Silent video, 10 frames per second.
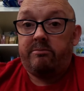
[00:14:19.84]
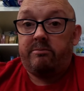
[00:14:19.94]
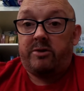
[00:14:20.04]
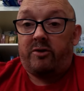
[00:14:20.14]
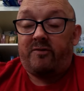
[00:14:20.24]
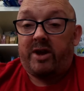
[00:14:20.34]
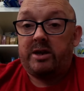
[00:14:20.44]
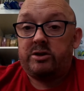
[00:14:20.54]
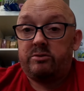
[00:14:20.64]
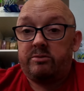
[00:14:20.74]

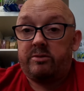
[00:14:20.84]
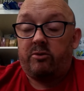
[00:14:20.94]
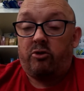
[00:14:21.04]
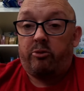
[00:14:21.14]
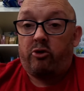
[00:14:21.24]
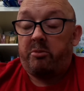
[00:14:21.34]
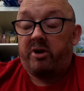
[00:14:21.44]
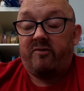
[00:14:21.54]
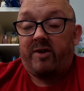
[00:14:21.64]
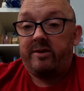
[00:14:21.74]
notification of
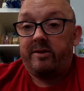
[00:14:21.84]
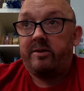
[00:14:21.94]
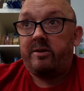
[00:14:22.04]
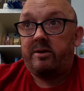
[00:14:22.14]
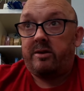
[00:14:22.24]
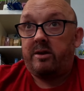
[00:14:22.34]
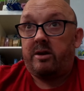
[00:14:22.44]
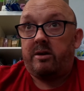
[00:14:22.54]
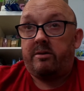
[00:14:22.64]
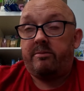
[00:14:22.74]
upcoming events
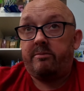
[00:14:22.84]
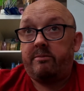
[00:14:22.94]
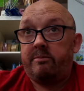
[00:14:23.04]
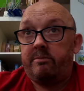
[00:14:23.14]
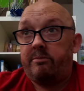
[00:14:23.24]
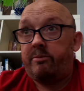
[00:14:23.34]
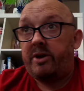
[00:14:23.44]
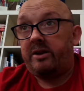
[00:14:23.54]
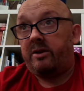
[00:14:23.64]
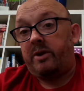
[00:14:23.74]

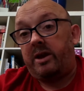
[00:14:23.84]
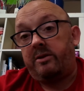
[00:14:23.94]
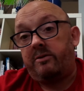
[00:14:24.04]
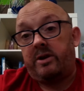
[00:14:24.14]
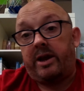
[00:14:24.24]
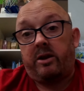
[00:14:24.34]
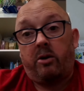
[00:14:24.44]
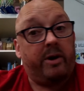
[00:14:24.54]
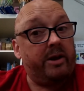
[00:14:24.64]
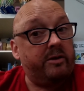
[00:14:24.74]
beginning of the week to let you know
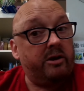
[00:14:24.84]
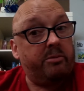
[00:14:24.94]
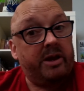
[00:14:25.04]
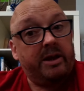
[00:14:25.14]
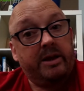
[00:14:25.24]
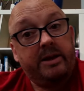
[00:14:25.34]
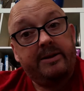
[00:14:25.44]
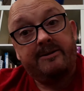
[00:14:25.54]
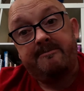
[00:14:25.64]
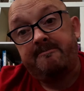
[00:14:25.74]
when it's going to be.
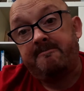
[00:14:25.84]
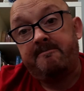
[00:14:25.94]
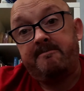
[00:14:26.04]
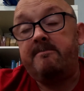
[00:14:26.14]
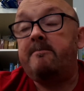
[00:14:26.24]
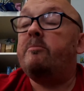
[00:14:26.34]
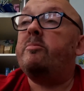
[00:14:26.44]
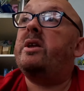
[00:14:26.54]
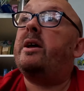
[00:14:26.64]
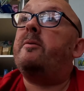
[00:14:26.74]

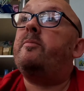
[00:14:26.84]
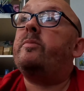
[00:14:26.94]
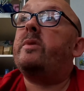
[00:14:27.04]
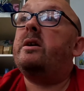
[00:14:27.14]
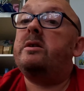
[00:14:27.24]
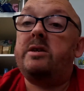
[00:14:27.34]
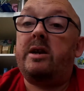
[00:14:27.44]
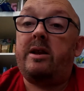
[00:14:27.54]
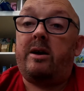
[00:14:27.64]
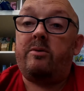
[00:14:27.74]
Yeah,
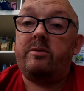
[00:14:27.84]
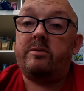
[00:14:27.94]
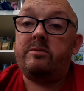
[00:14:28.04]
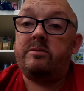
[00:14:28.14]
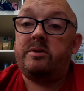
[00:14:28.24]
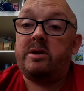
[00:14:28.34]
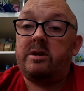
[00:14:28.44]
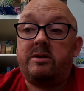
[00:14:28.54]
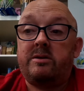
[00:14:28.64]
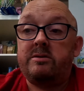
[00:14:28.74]
check it out and you
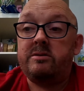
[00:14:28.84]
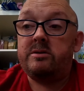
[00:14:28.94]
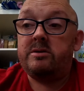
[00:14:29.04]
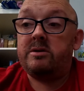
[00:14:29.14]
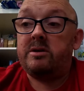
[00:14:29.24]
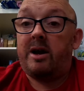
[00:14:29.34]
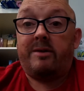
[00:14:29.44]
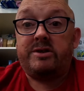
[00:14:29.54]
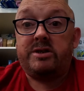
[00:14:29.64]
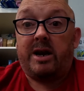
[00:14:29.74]
can
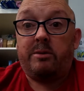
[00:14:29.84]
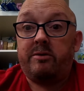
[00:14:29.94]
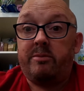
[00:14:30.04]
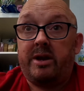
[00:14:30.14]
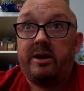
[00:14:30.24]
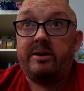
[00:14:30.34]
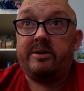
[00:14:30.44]
have a chat with me.